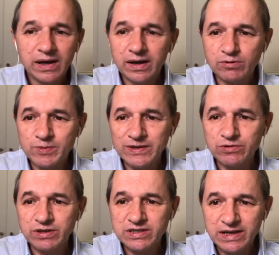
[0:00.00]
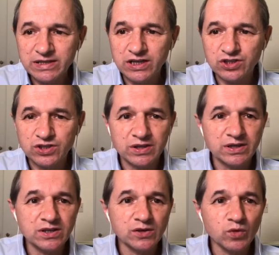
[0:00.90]
And I was speaking to an estate agent today. He
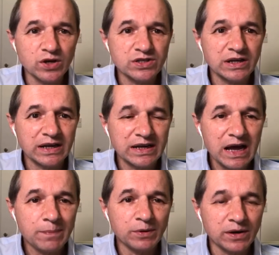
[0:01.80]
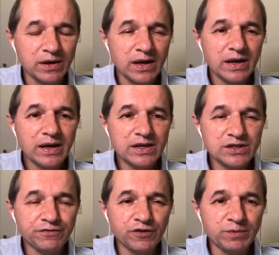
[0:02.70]
said the worst thing that can happen is
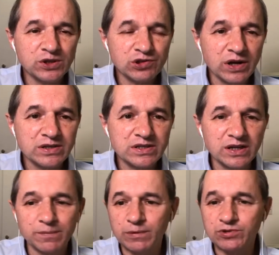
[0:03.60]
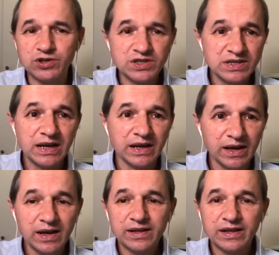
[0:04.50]
if you've been trying to sell a property, you sell it,
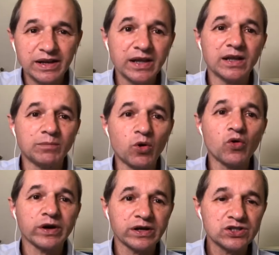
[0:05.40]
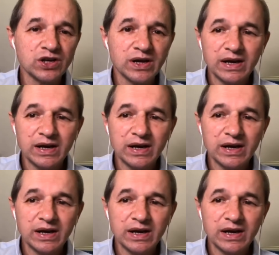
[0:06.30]
they get their mortgage,